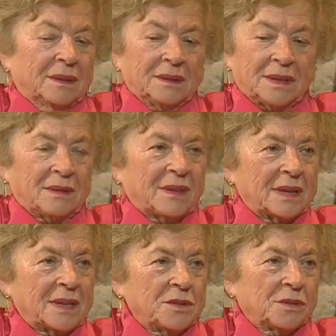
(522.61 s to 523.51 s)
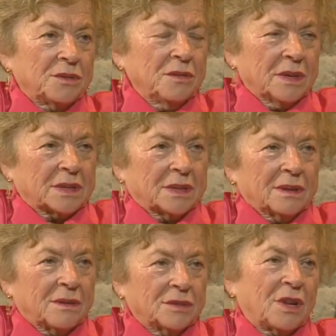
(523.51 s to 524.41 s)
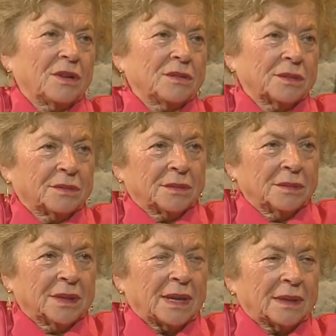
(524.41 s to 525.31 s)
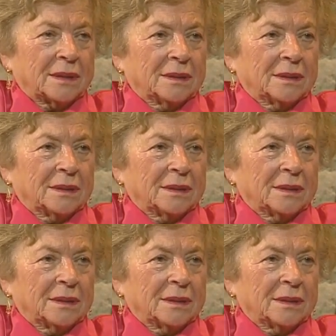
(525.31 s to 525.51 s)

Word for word: He said, "Why did you do it? Who told you to do that?"